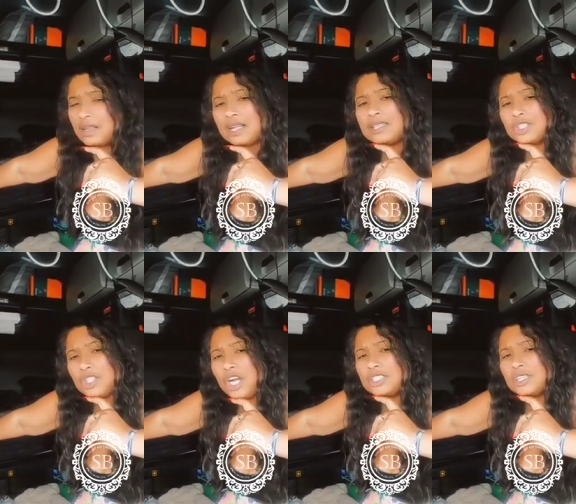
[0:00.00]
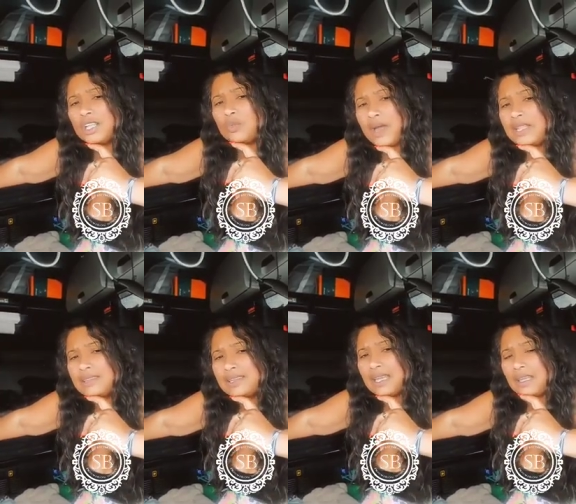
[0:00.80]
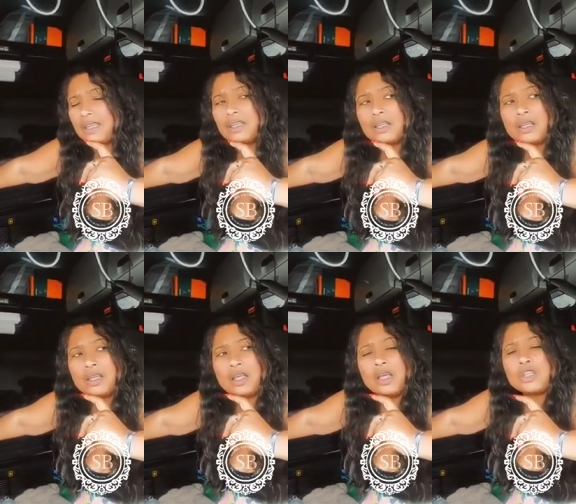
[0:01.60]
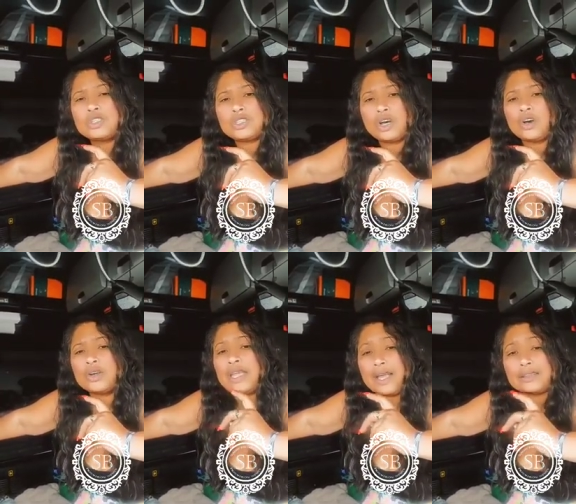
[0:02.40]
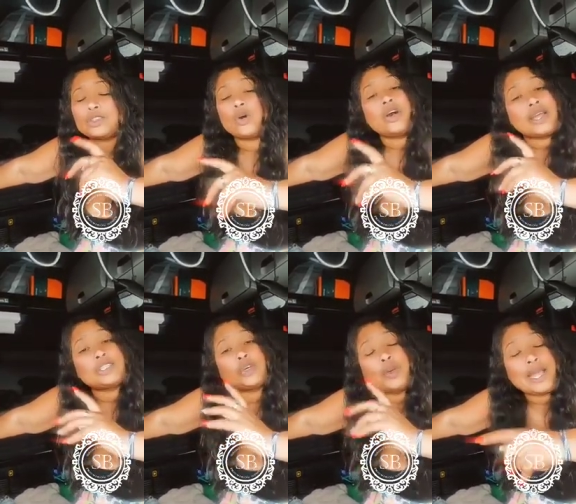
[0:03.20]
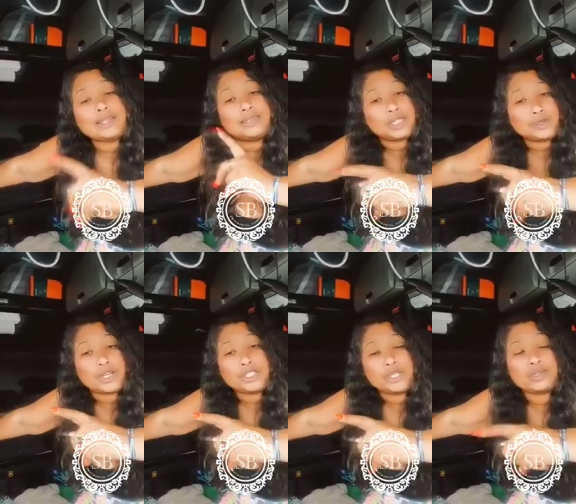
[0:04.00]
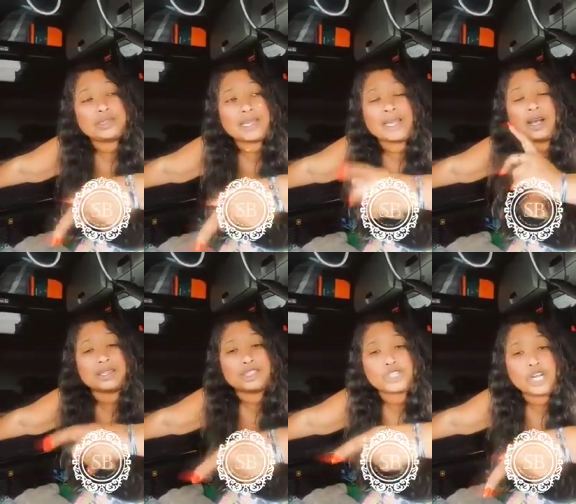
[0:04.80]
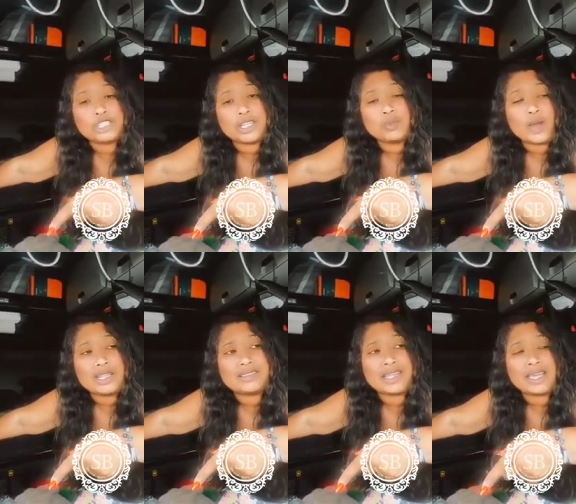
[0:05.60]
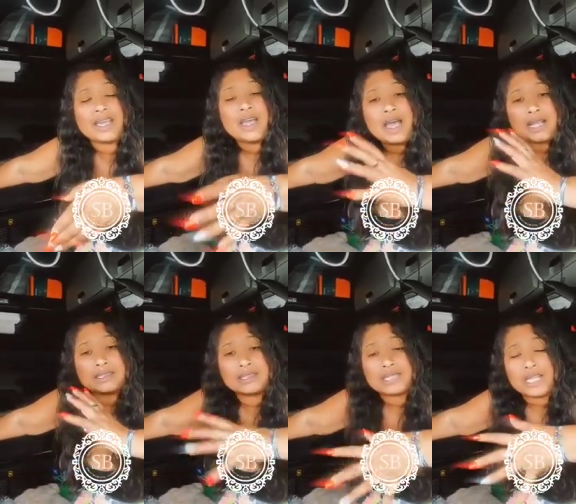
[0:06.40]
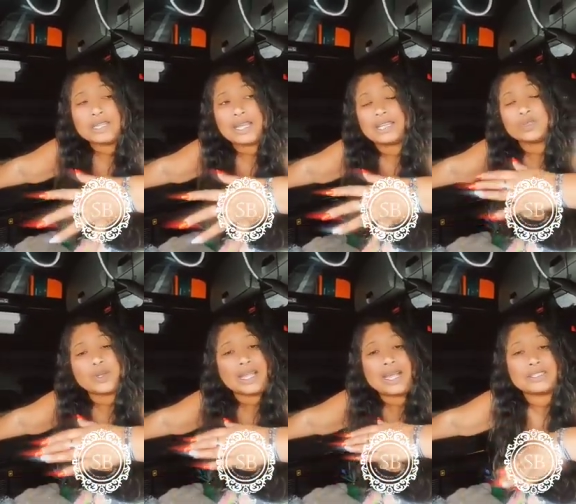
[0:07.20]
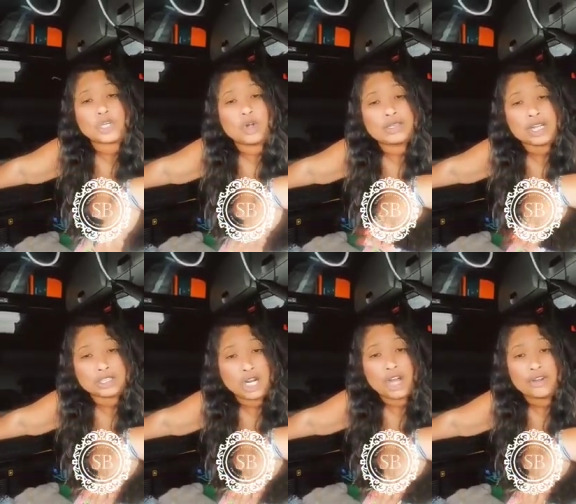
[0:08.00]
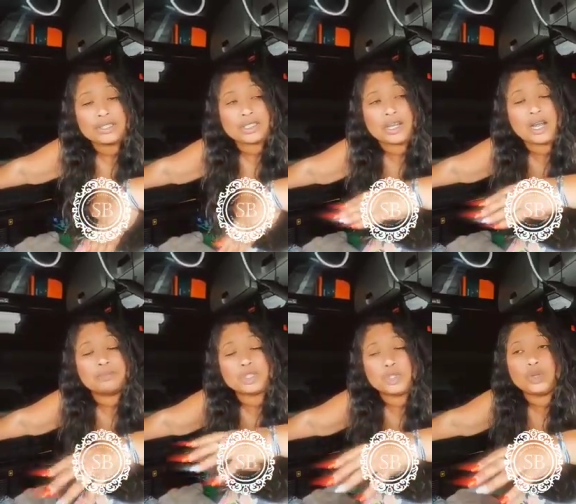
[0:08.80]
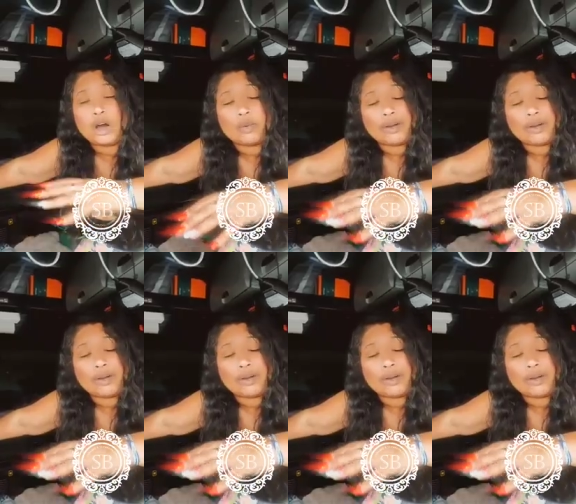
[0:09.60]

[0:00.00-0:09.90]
So yeah, so okay, so we had surgery on Tuesday, got discharged on Wednesday, and Sunday is when I had to call Dr. Lauren to come to our Airbnb to look at my husband.